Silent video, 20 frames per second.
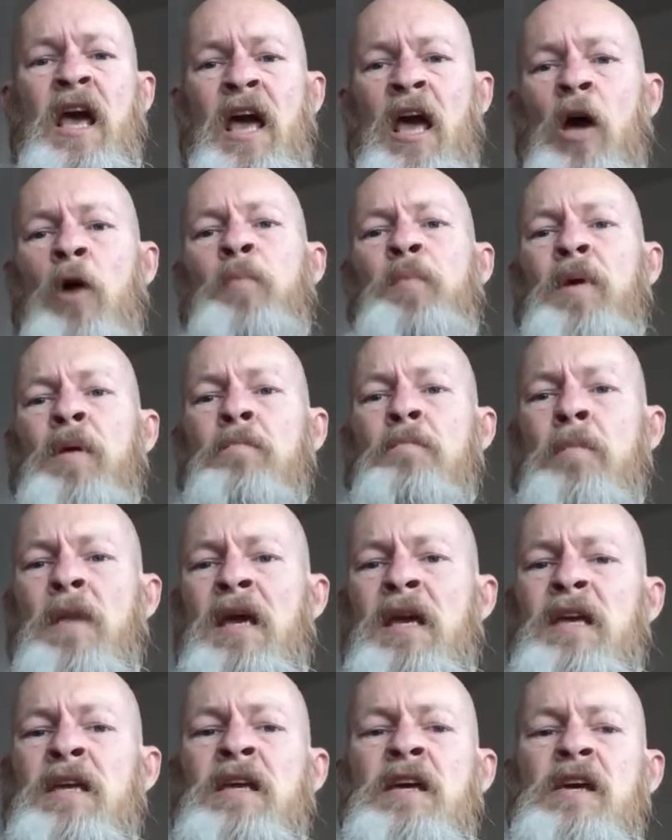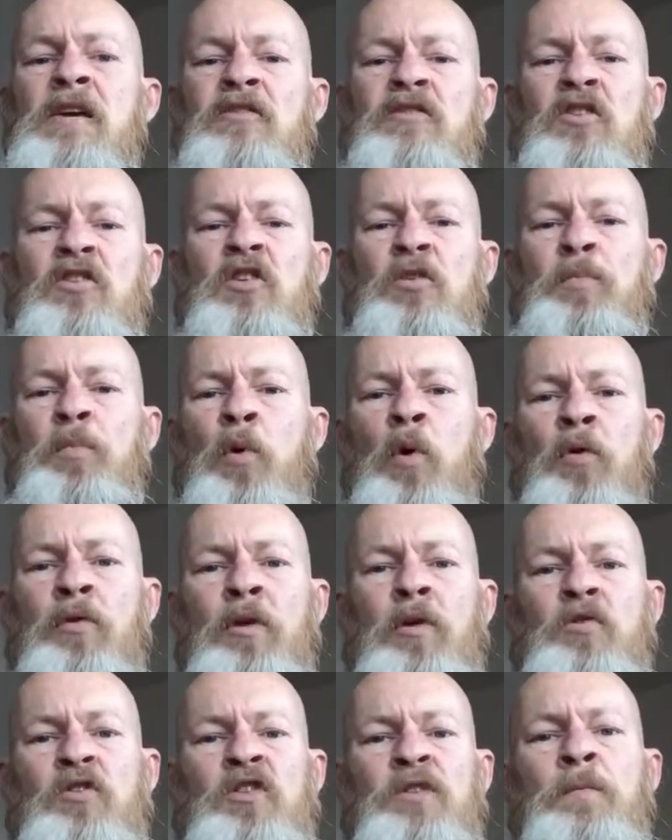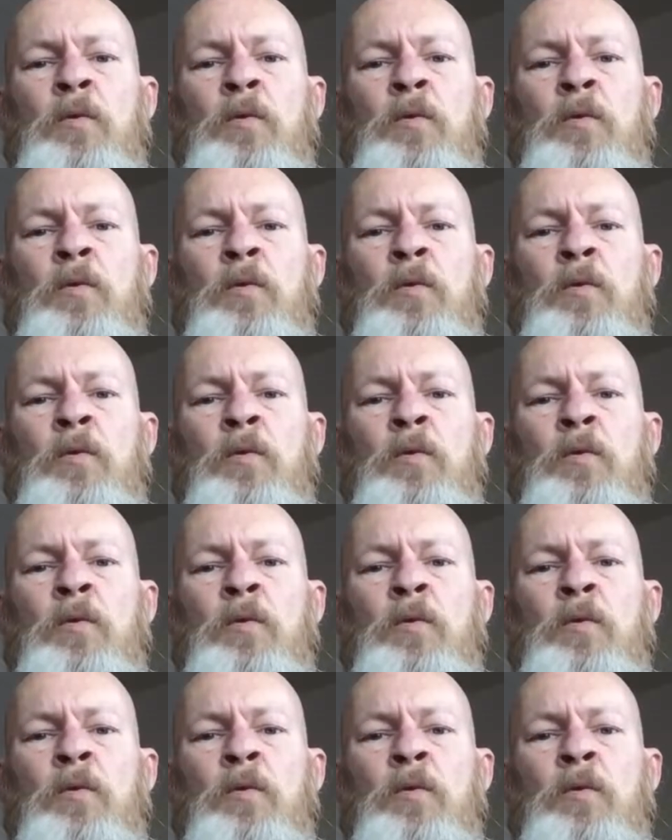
helping me to support those